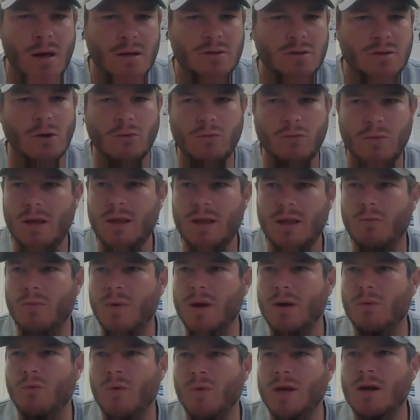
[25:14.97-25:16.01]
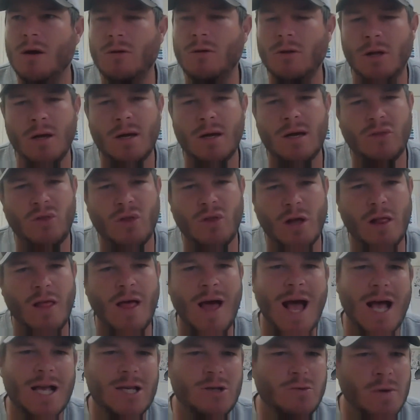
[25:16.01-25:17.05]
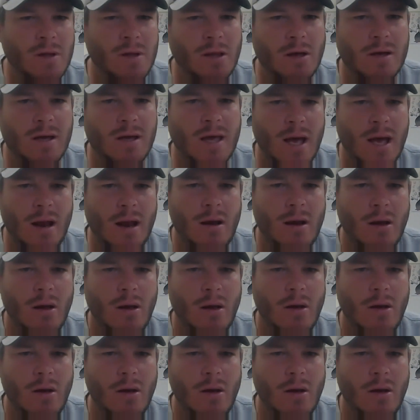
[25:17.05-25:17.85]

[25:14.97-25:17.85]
So really, we we don't look at the class; we look at